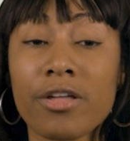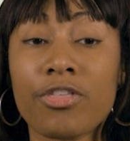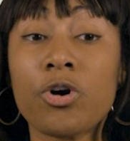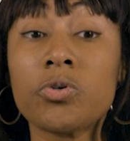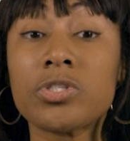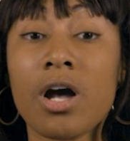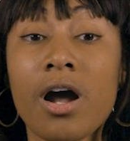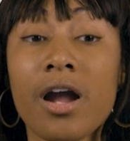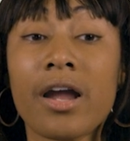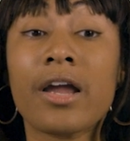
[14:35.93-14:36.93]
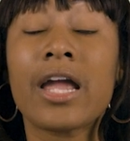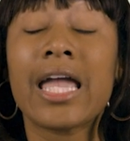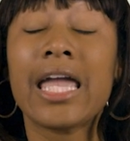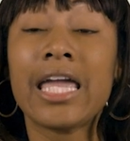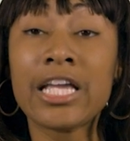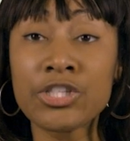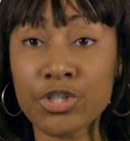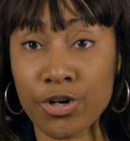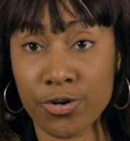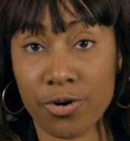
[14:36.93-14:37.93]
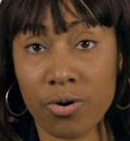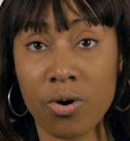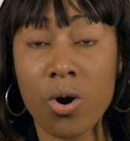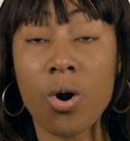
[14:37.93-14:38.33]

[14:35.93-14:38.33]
those are internal